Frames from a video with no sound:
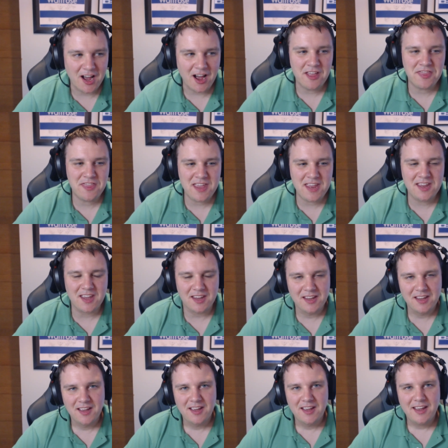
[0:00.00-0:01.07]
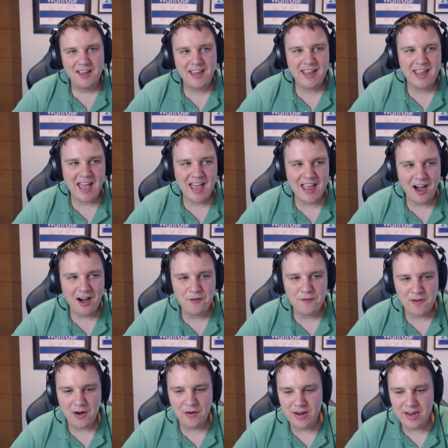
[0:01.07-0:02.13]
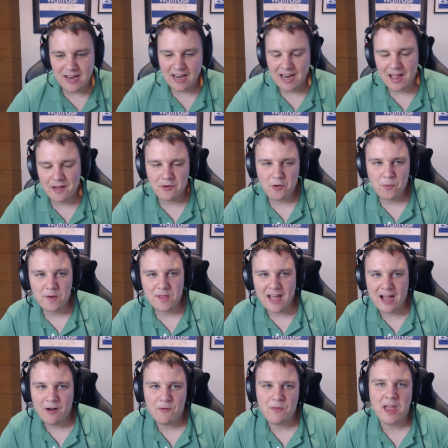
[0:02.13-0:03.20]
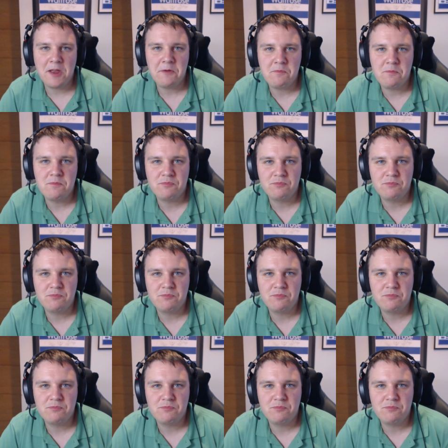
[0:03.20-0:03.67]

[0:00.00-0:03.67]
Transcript: I think EA are very clever with how they